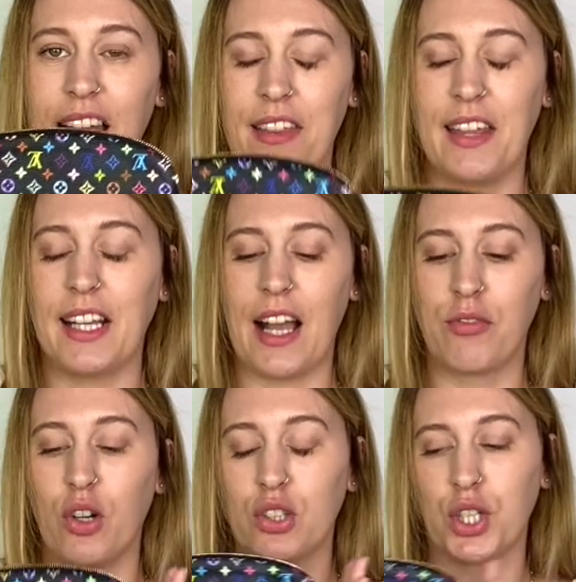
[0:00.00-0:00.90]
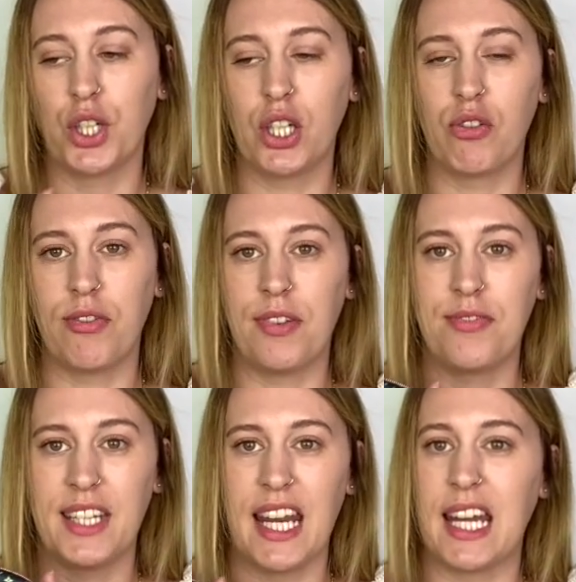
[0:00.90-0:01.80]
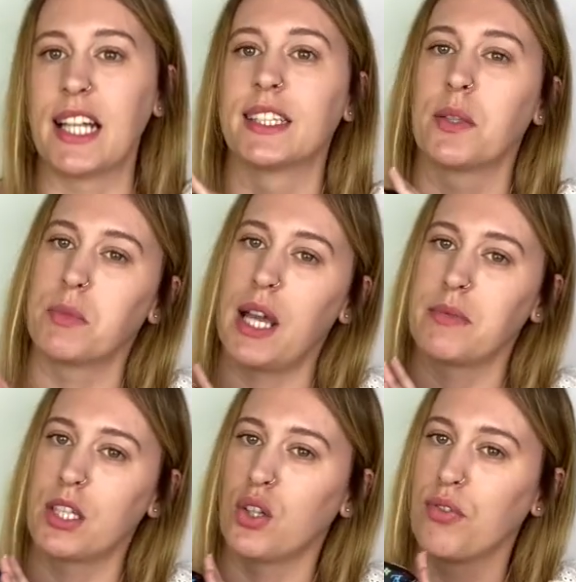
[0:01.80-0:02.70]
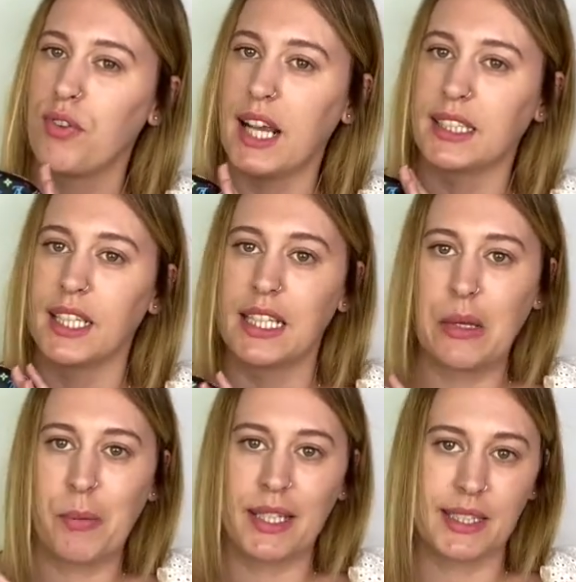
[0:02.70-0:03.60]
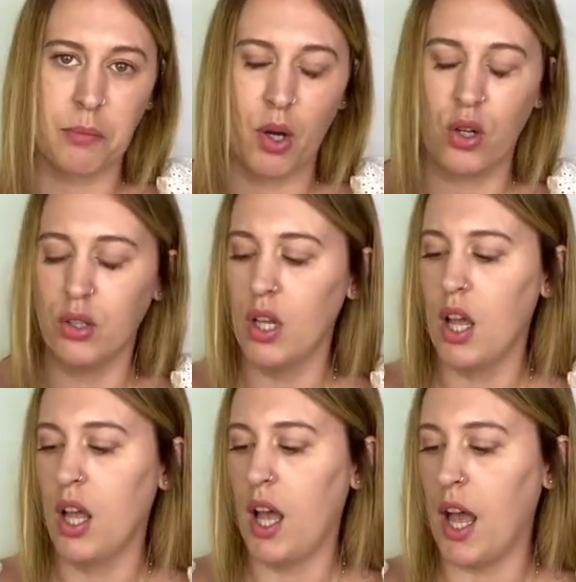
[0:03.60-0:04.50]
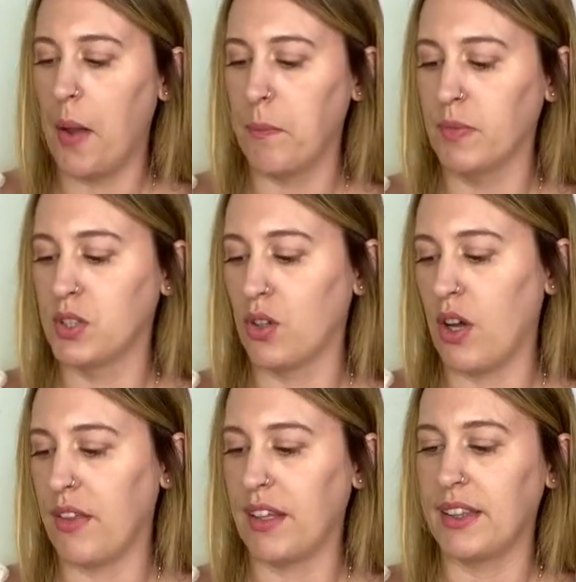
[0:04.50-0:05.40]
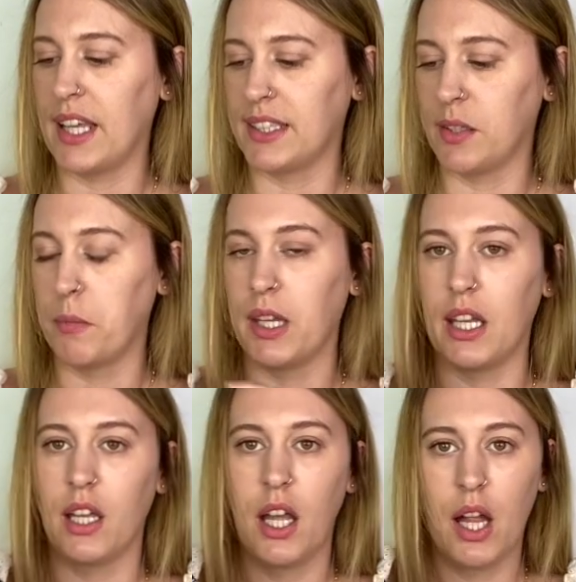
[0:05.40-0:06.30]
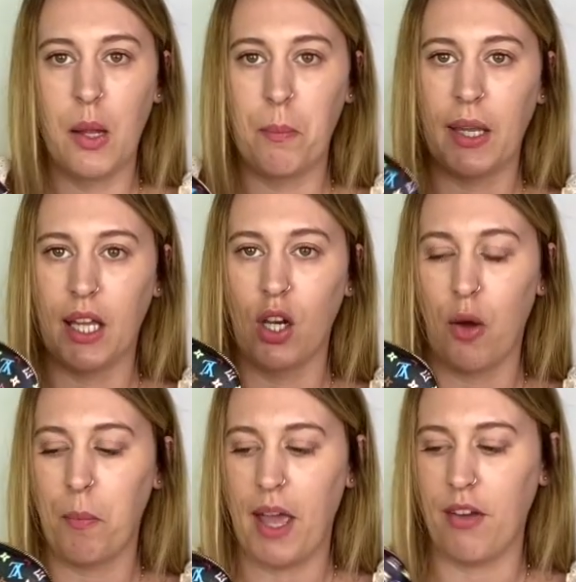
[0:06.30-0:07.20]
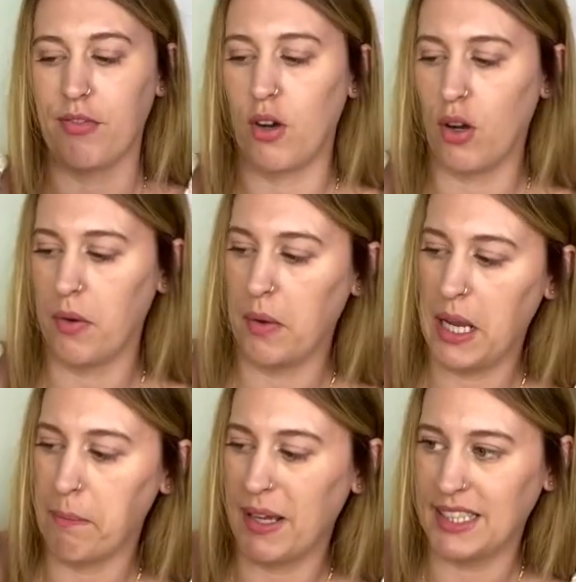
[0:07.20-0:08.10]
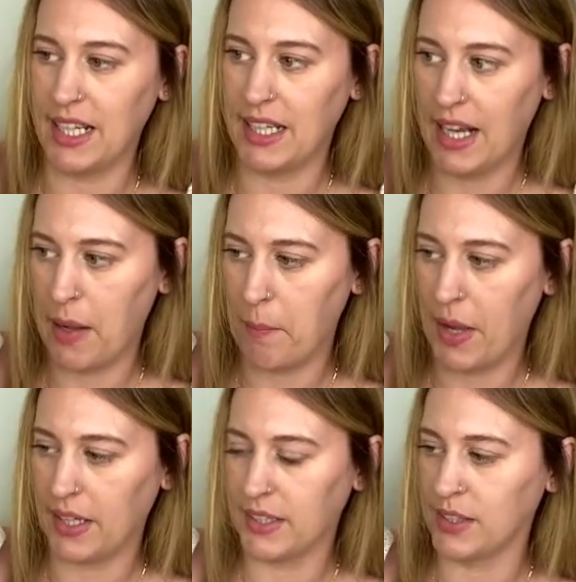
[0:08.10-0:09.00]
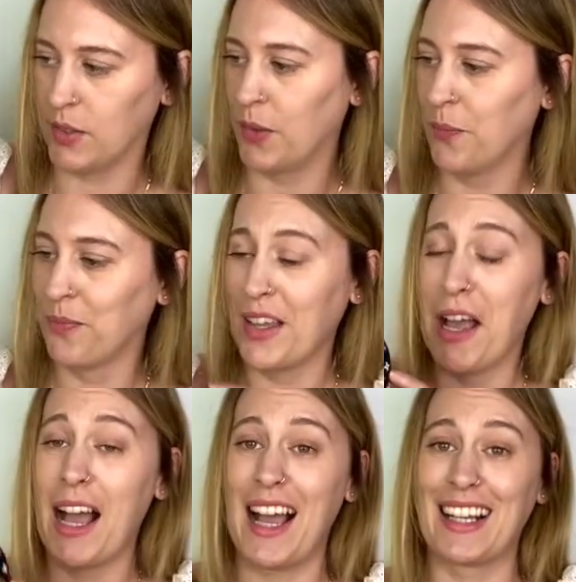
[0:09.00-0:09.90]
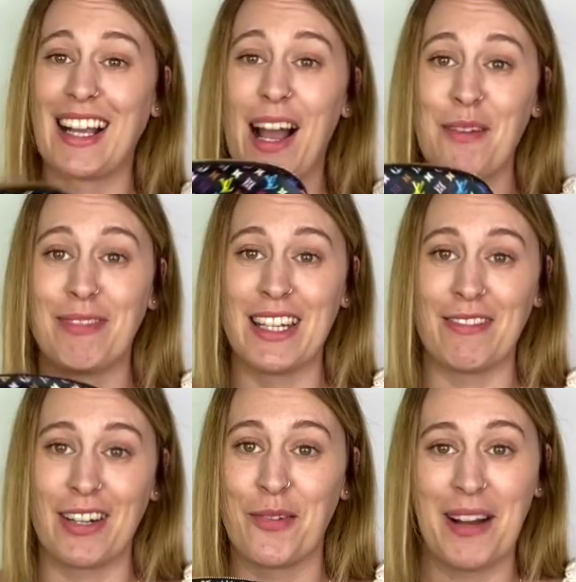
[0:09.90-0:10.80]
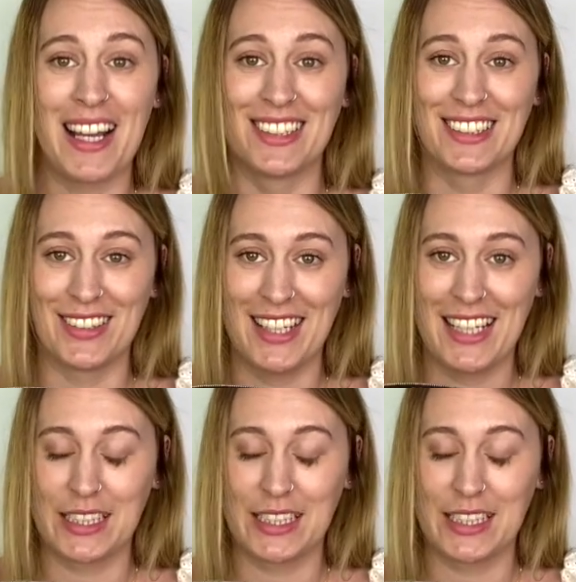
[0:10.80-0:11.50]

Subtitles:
I think I've got a toiletry 15, and sometimes I do find it a little bit small. So I think this will be a lot better for in my daily handbag. So I can't believe I got my hands on these.